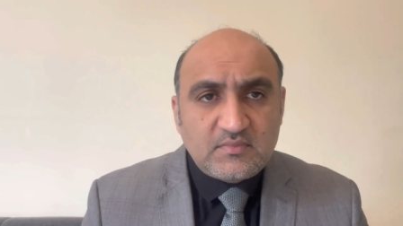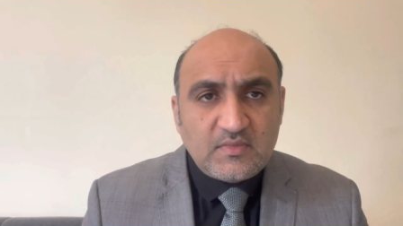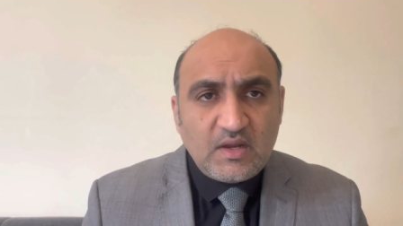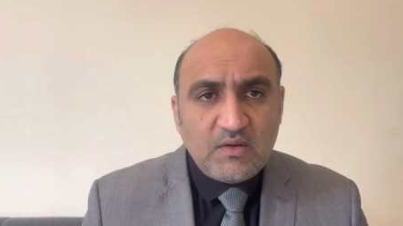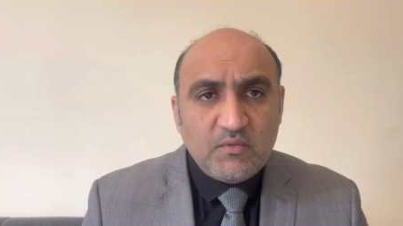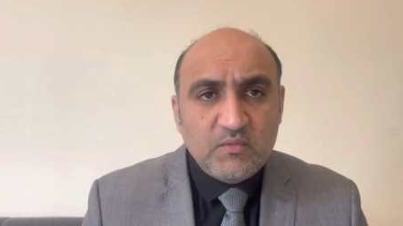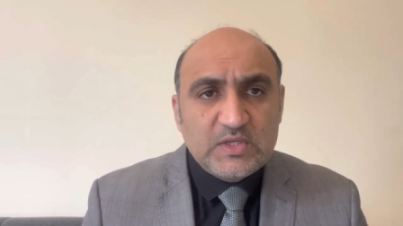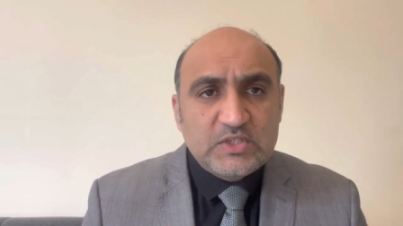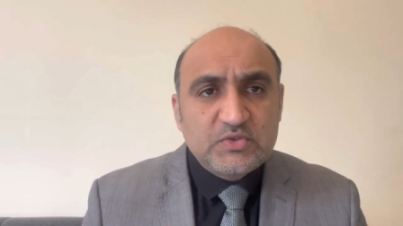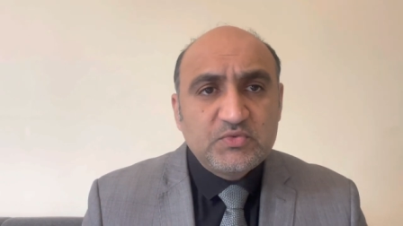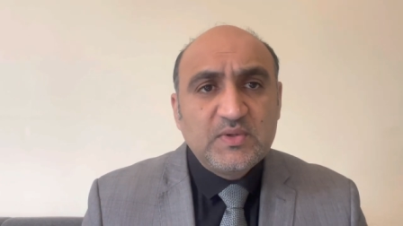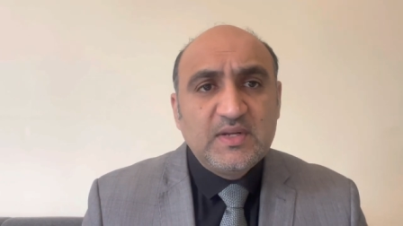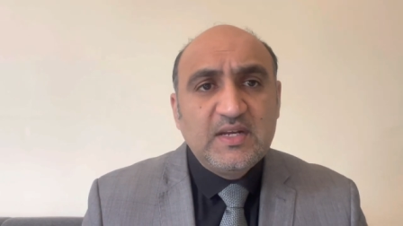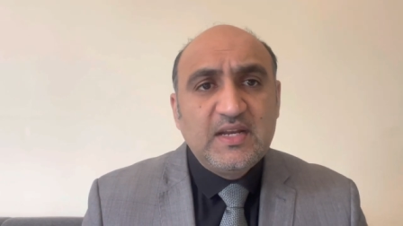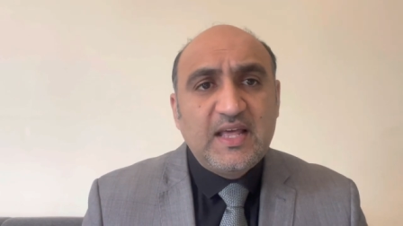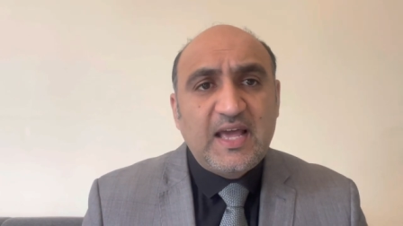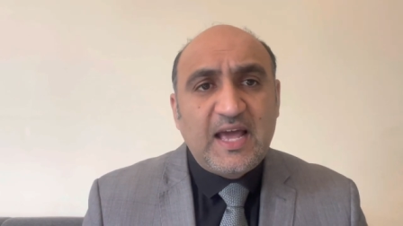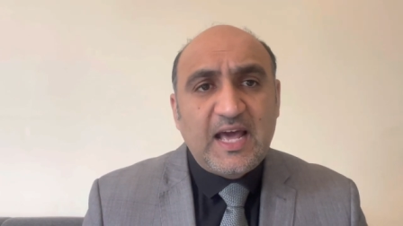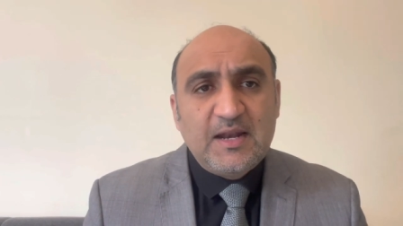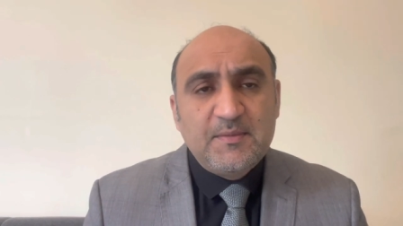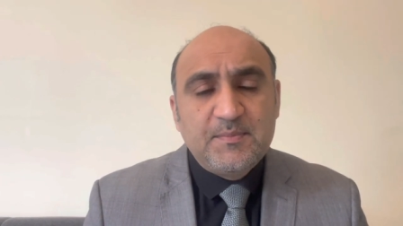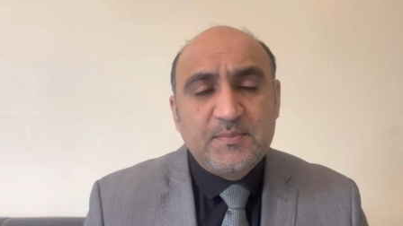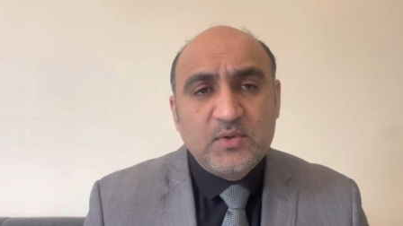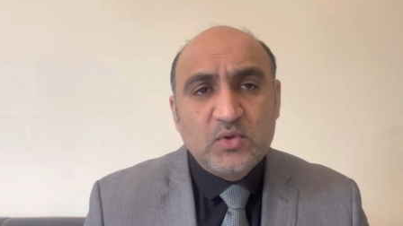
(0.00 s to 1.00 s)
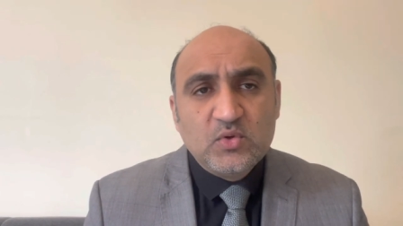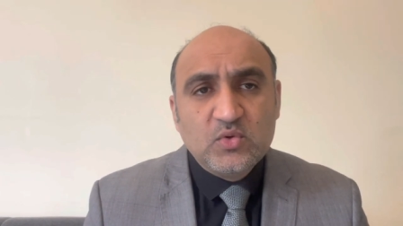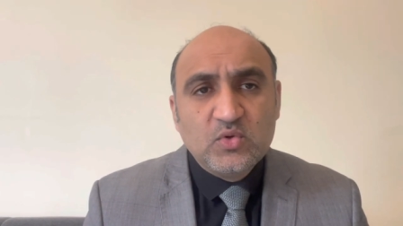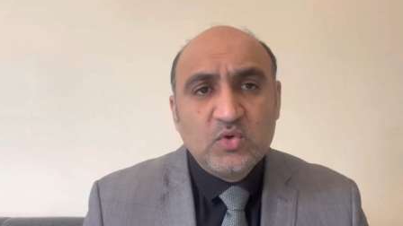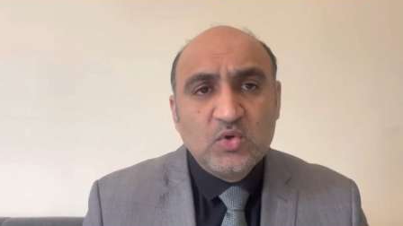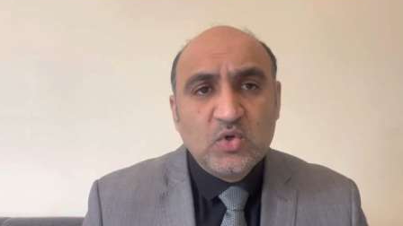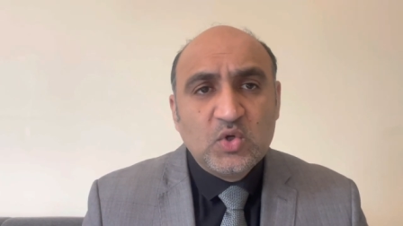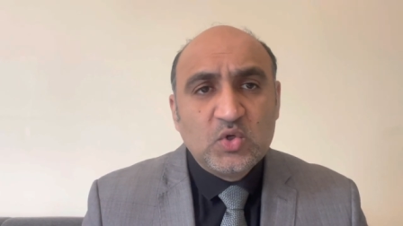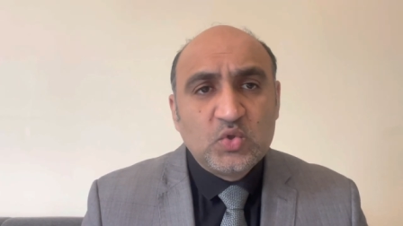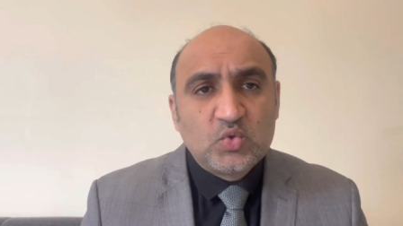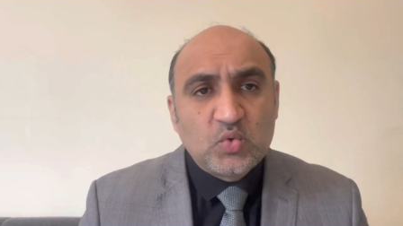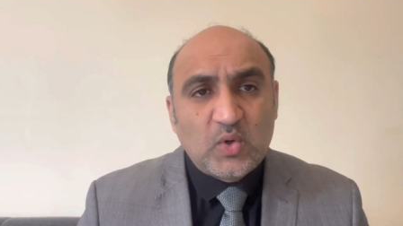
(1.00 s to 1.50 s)
which will help you
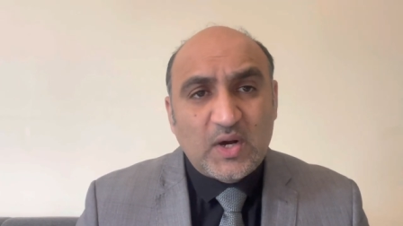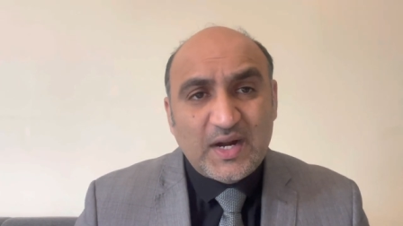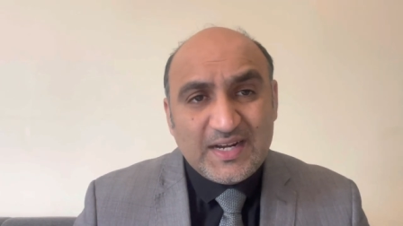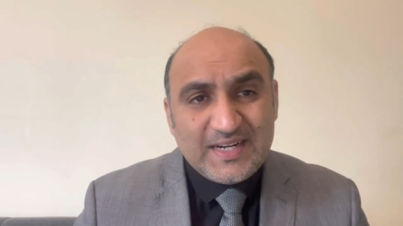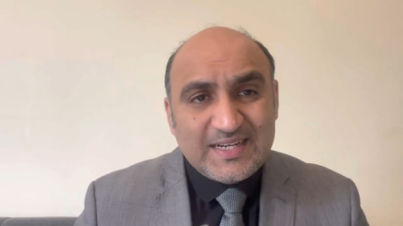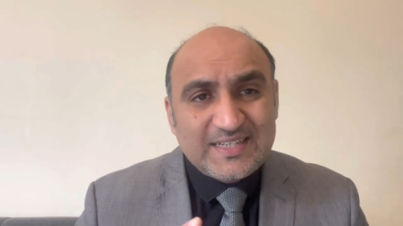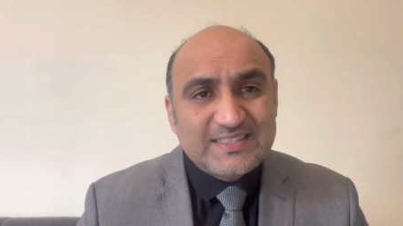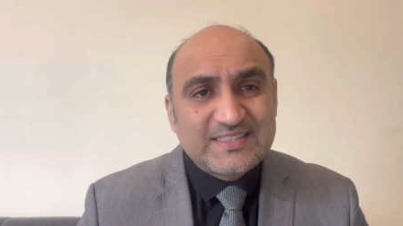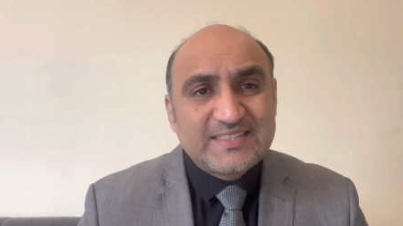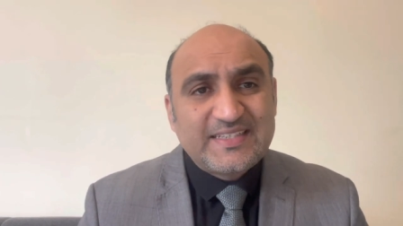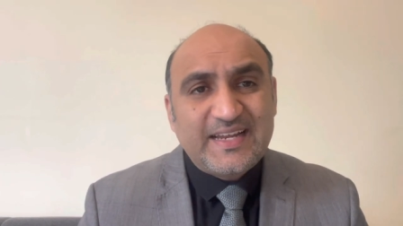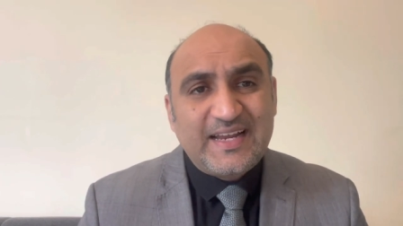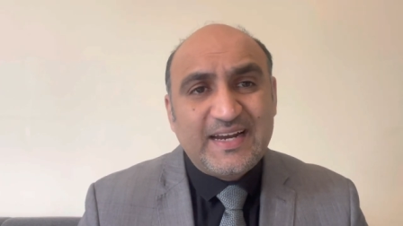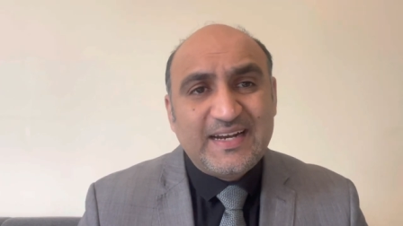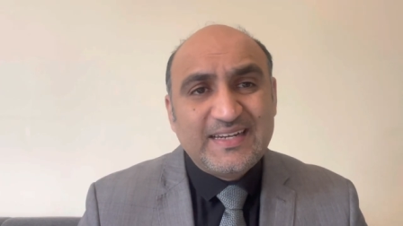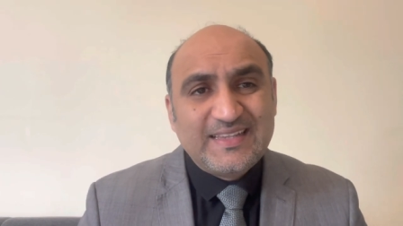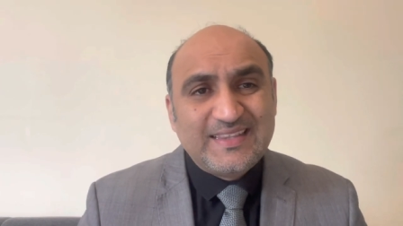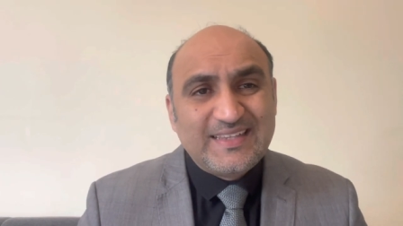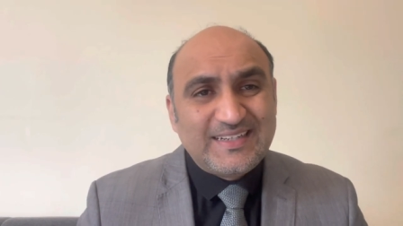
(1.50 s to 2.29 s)
to understand